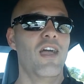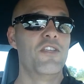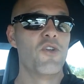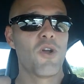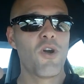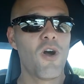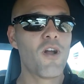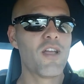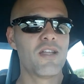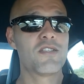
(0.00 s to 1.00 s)
and your
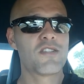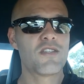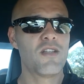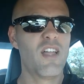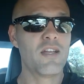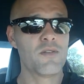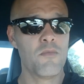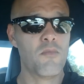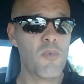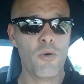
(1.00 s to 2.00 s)
car gets like
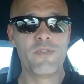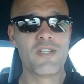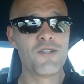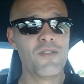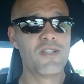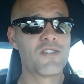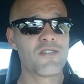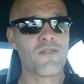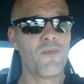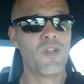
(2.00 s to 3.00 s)
moved into
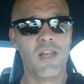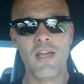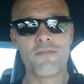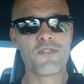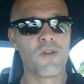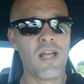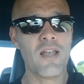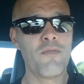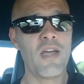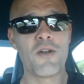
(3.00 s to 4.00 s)
this lift or an
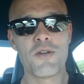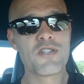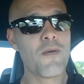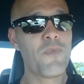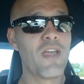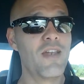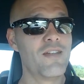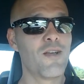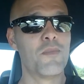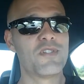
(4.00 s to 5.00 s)
elevator or something, and
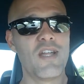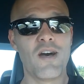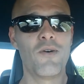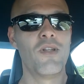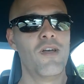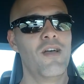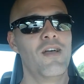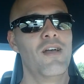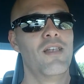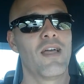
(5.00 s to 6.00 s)
it comes down.
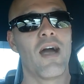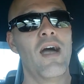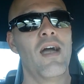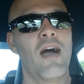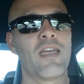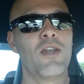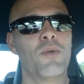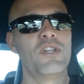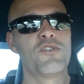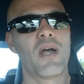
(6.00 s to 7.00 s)
Like I can
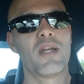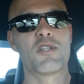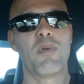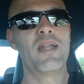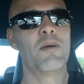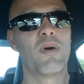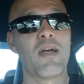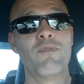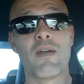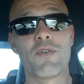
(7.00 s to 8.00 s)
only try to explain it,
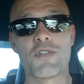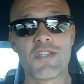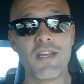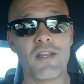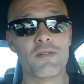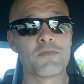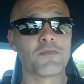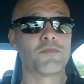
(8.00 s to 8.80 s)
but I've never seen it.